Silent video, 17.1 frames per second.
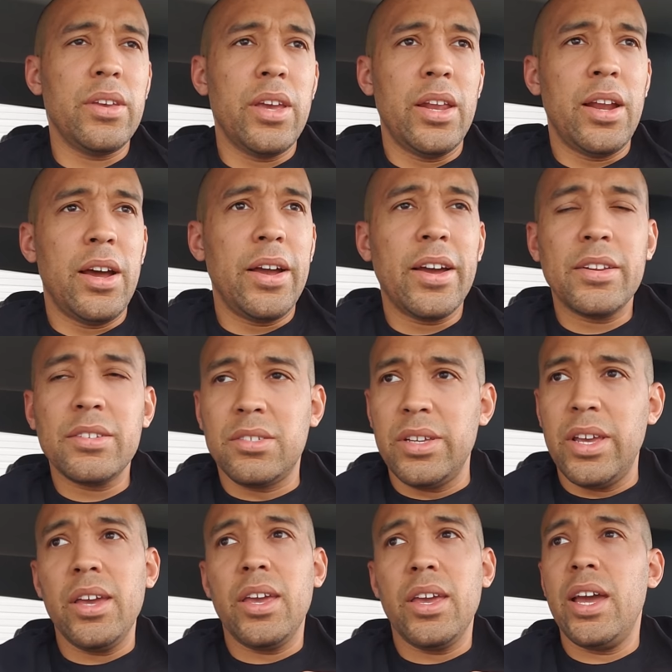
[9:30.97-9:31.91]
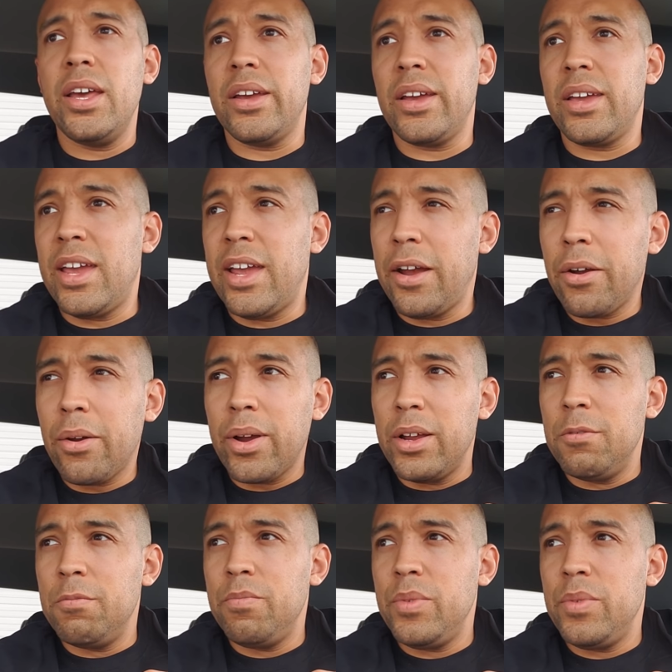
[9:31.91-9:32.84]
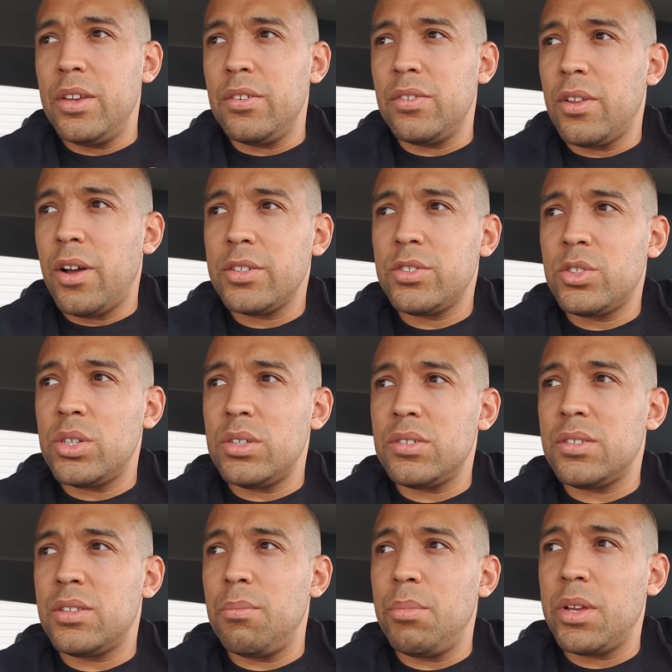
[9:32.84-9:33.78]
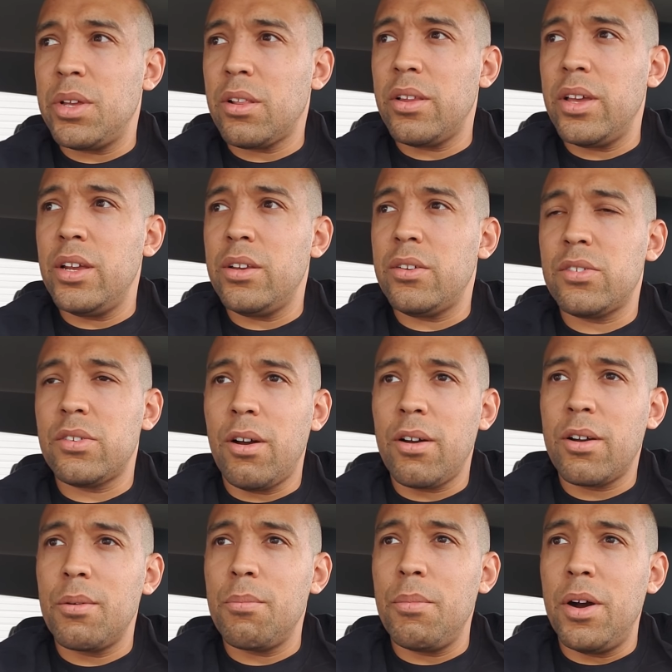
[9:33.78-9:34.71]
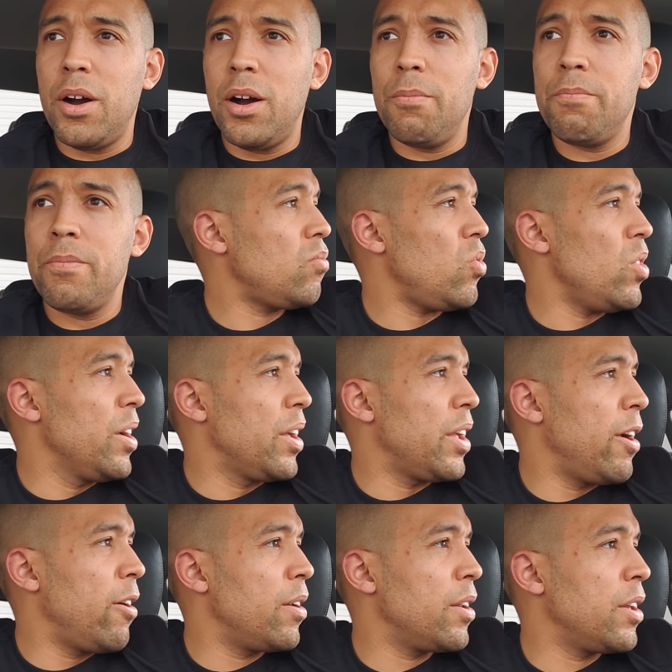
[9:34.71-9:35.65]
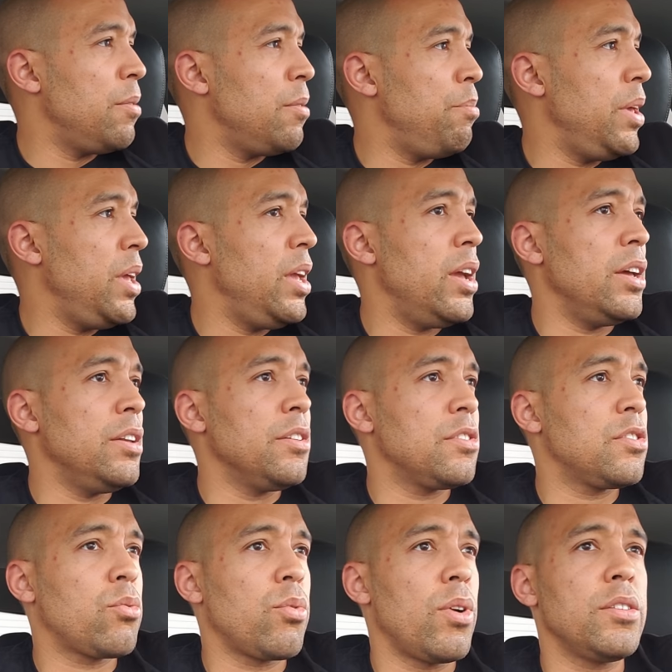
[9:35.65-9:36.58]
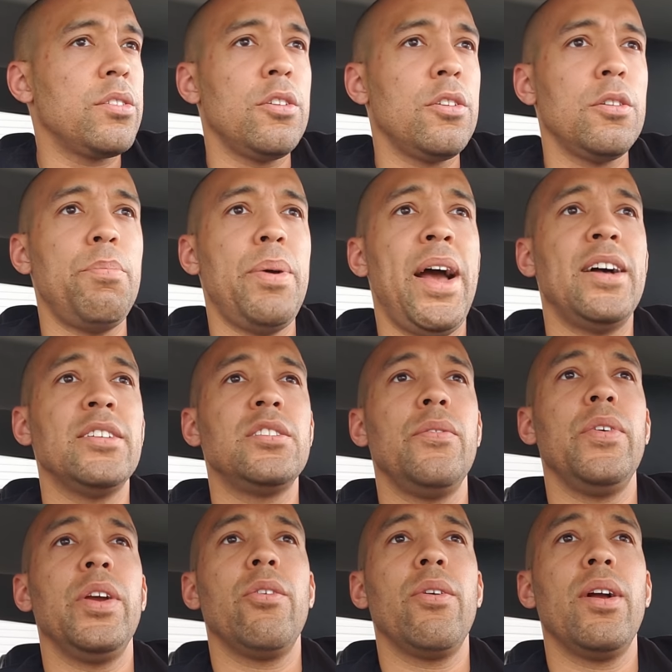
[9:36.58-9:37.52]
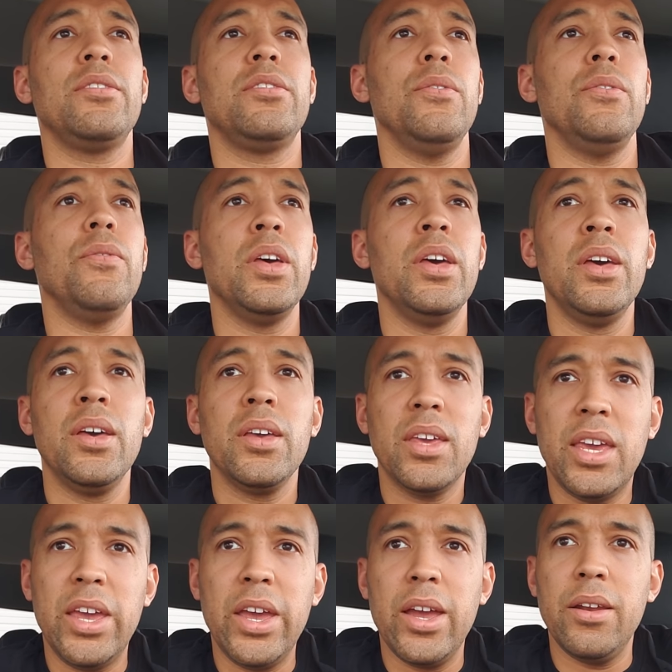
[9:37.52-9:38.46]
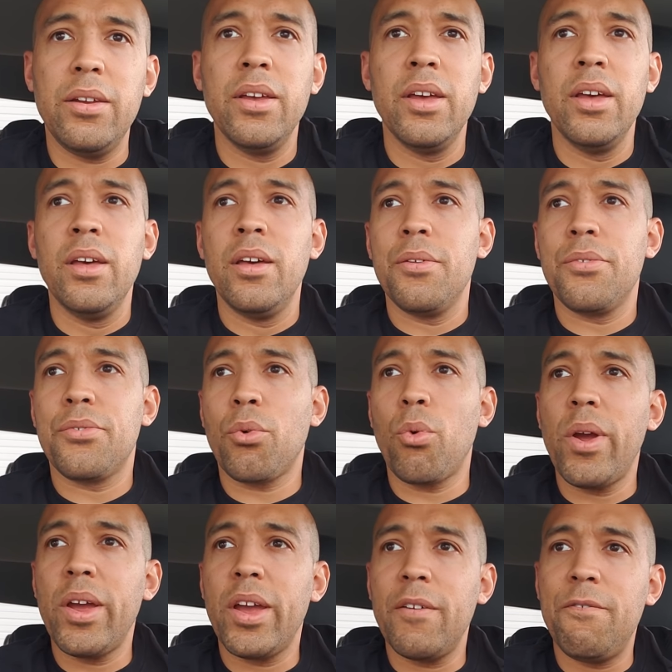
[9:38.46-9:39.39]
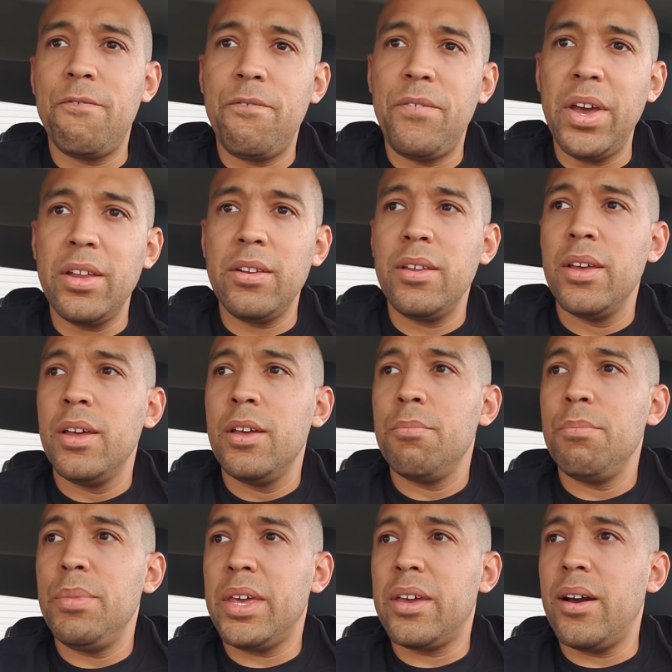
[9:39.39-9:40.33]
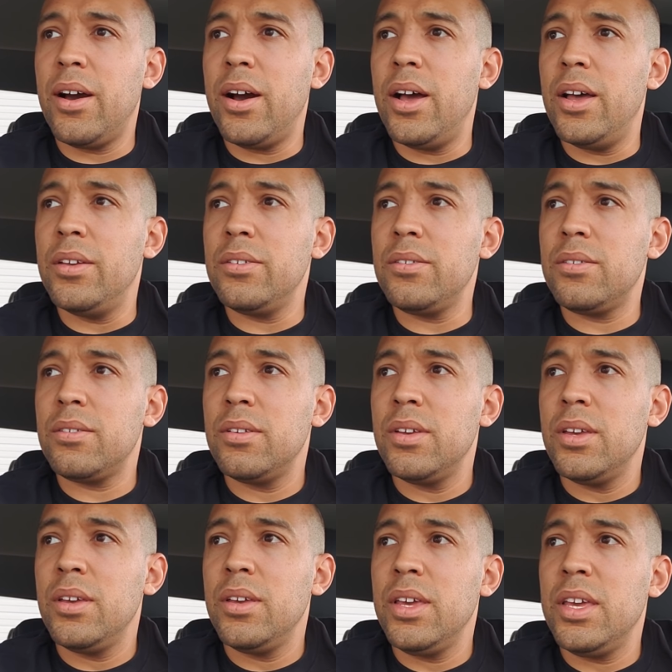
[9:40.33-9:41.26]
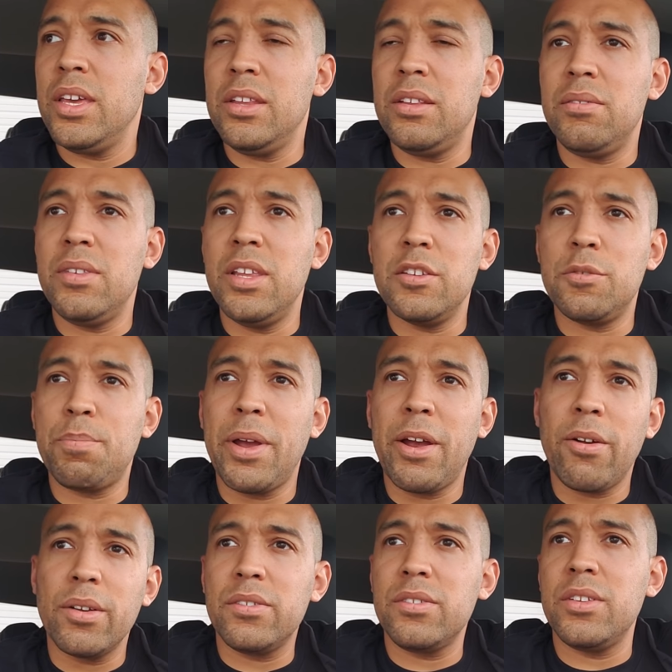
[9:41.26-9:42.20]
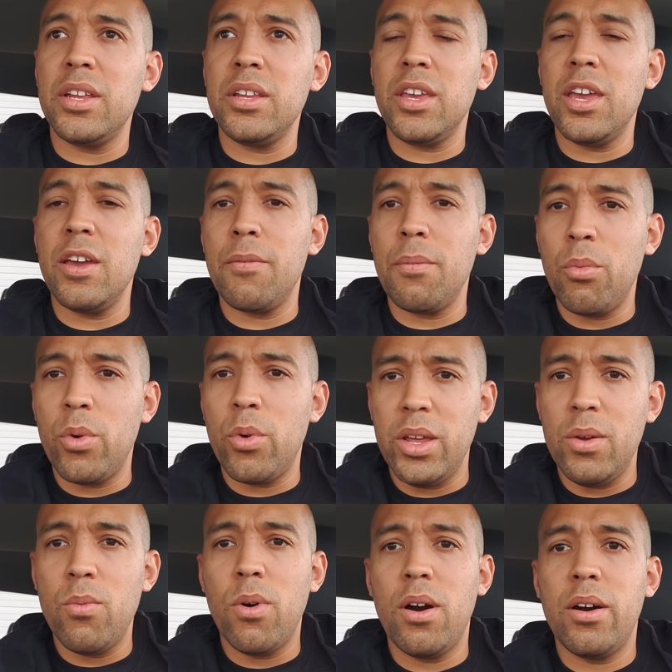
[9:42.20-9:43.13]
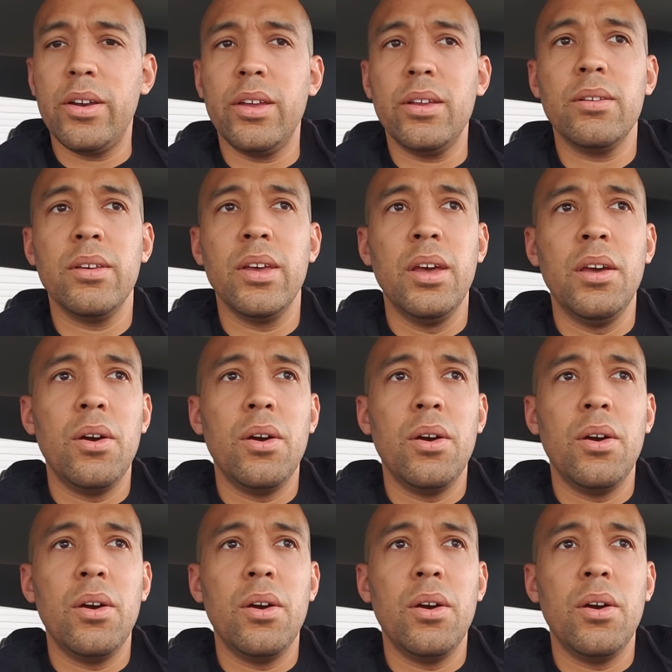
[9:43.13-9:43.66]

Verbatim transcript: And I got to say again, a Karen is not just the middle-aged soccer mom. A Karen can be a disgruntled, passive-aggressive kid throwing a fit because his parents didn't give him what he wanted.